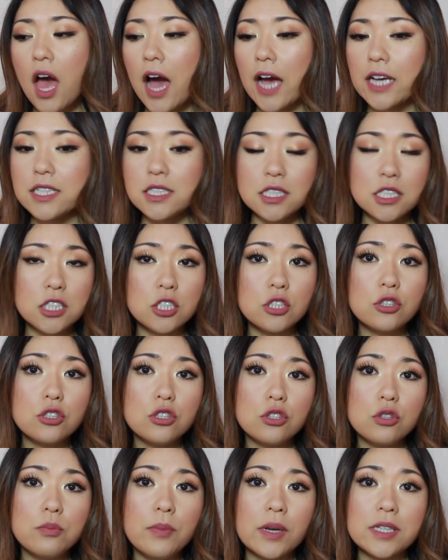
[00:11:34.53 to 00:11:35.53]
I still
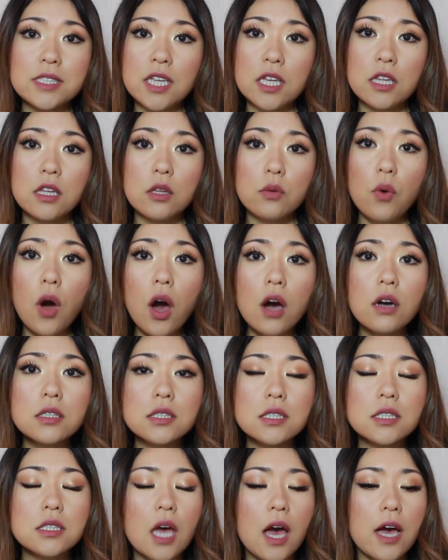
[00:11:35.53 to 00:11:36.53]
do my daily
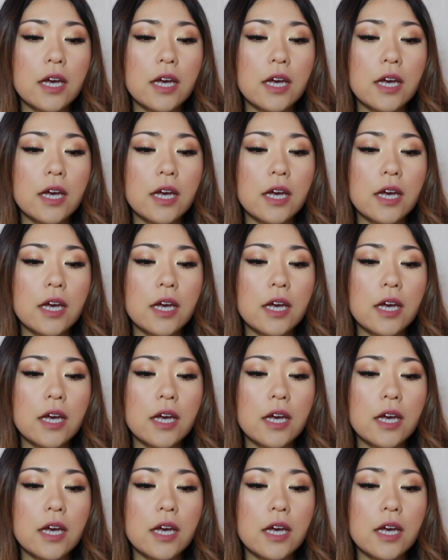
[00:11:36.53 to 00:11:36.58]
walks.